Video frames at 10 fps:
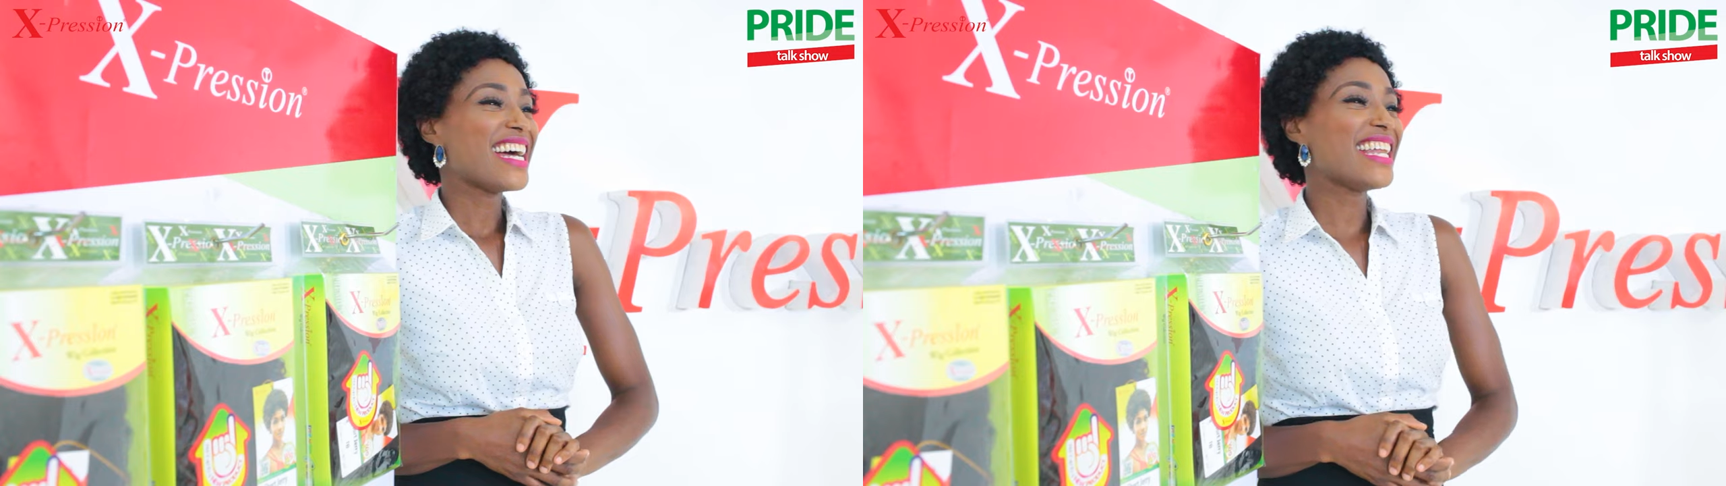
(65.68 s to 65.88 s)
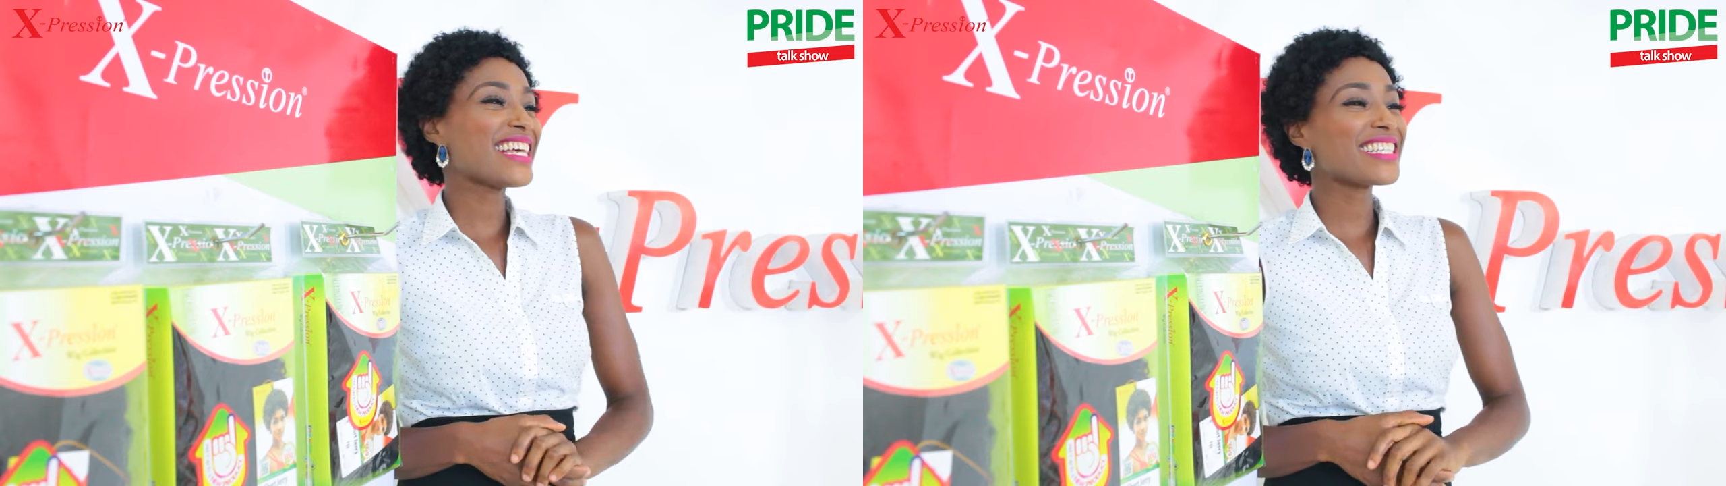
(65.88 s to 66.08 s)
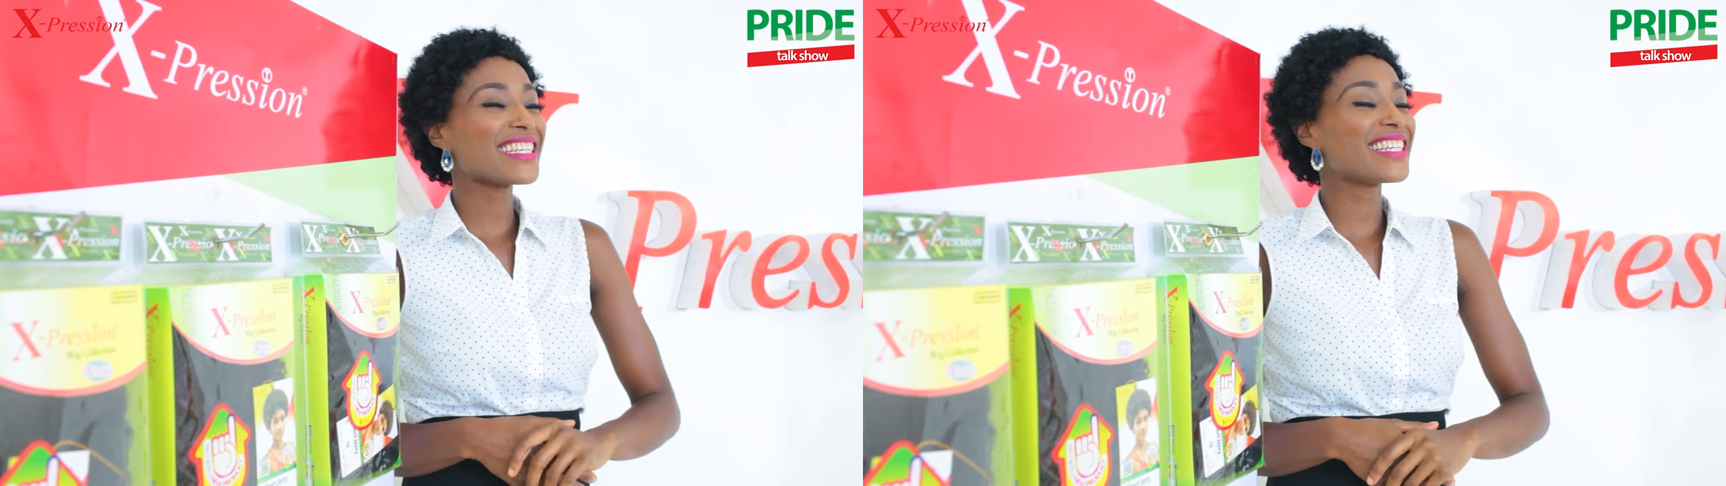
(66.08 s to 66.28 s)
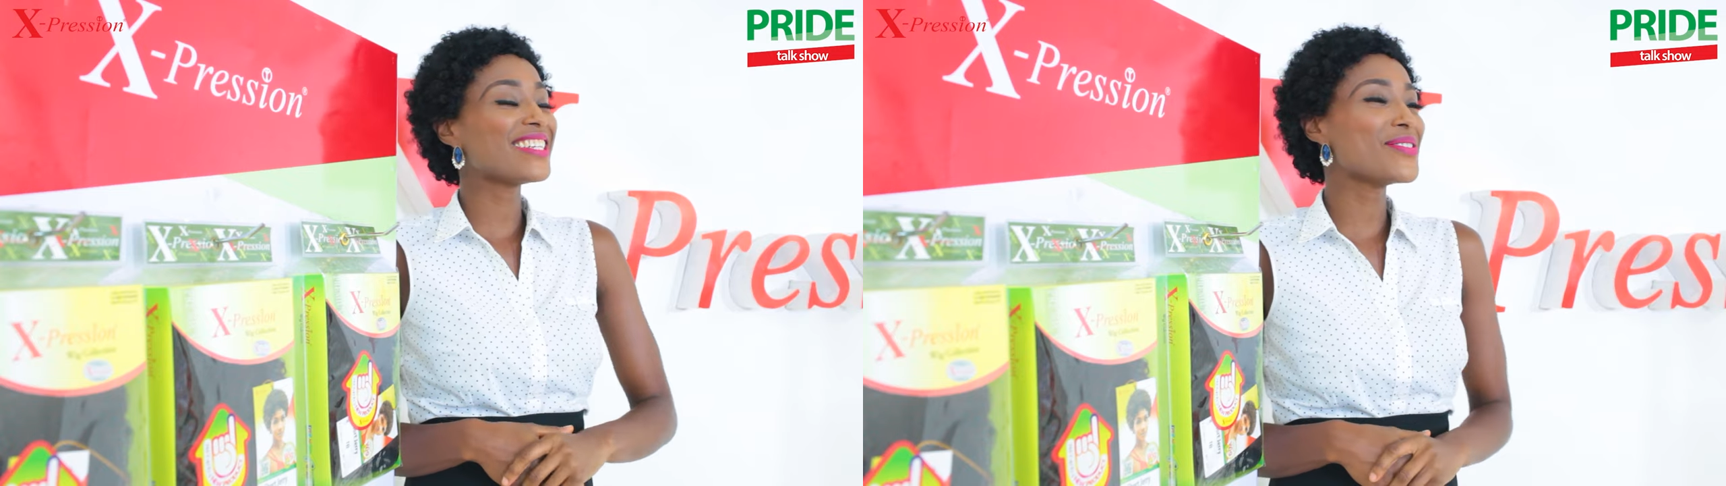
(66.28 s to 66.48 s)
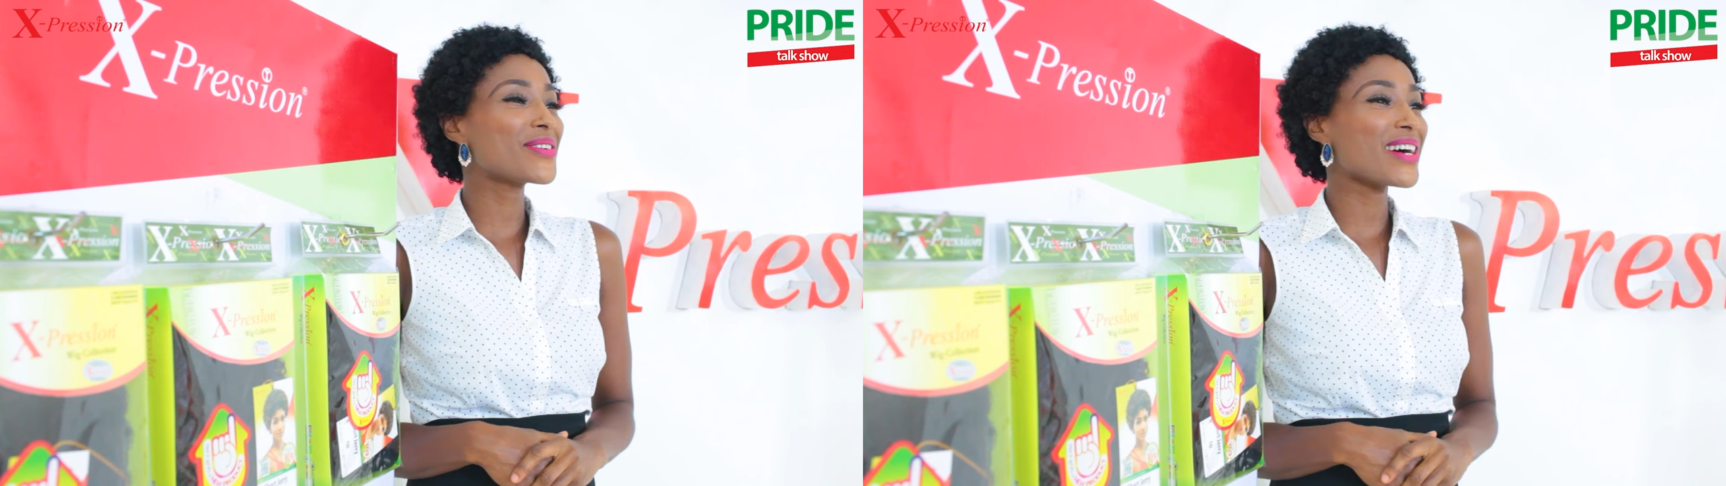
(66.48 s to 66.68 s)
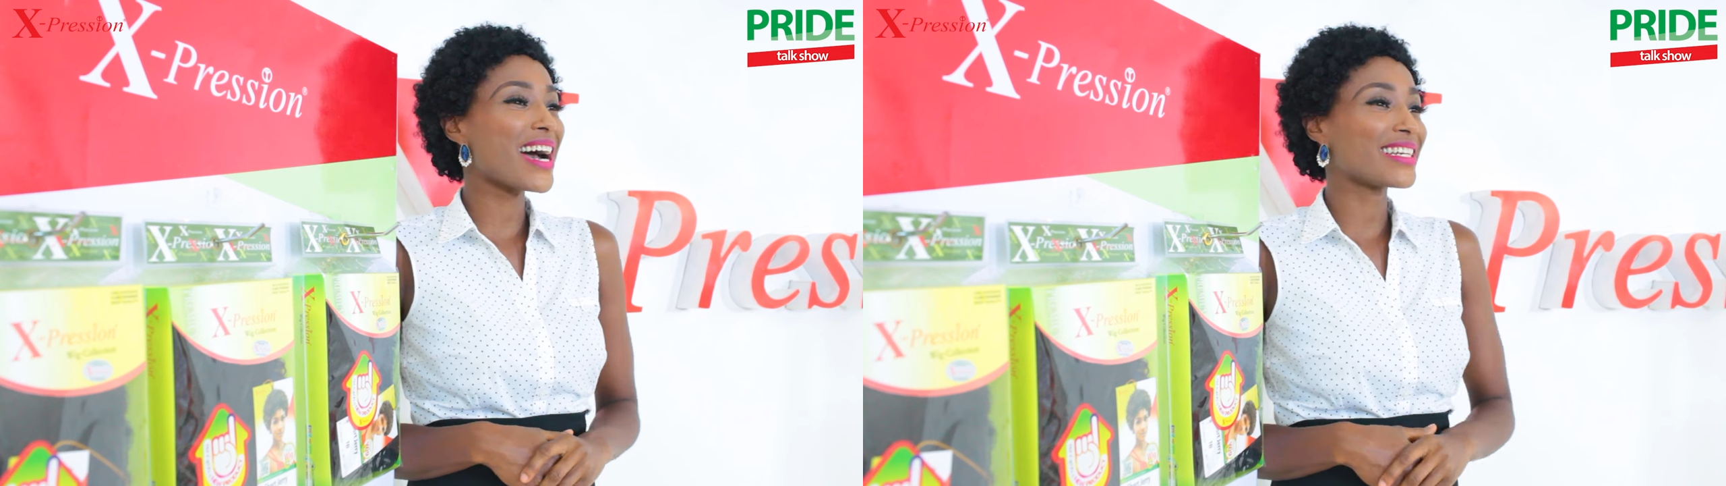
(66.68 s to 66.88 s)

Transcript: Let's take a look at